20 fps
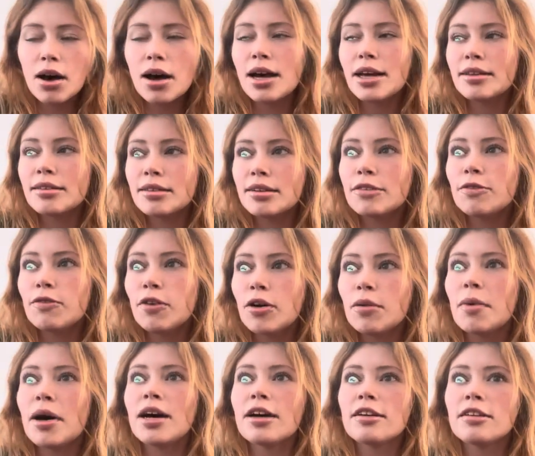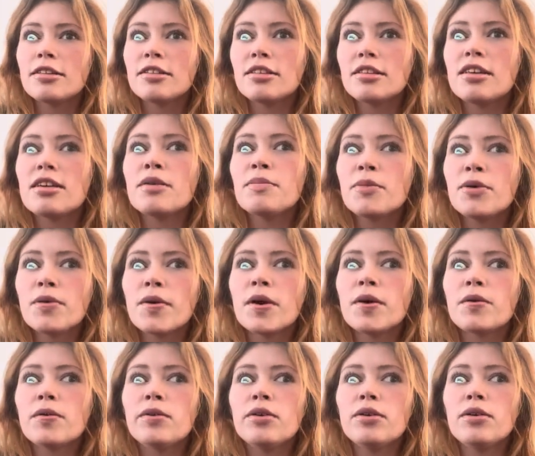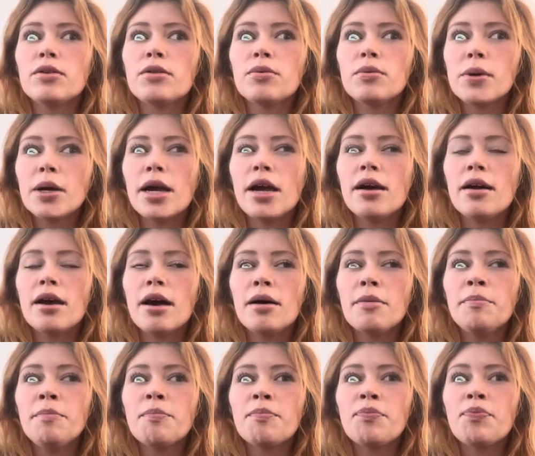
I did fall back asleep around 3 a.m.